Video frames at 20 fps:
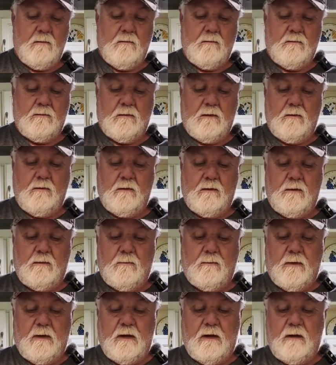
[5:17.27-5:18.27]
We'll throw in
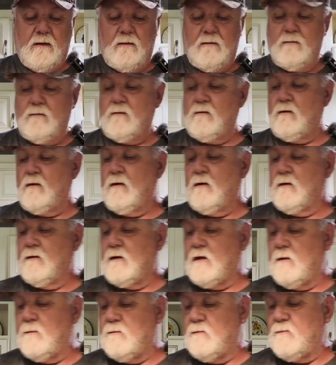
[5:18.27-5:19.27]
about
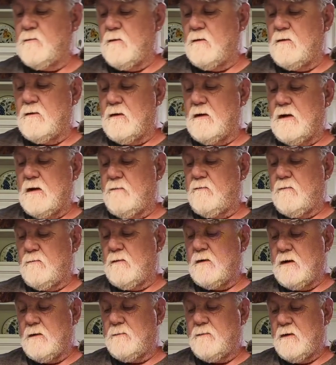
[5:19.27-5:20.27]
a tablespoon and a half of
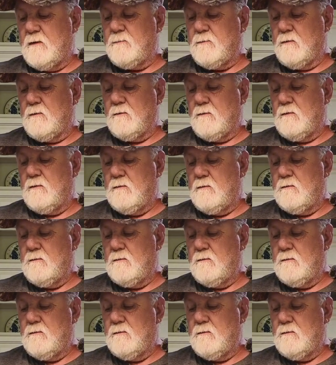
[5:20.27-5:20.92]
black pepper.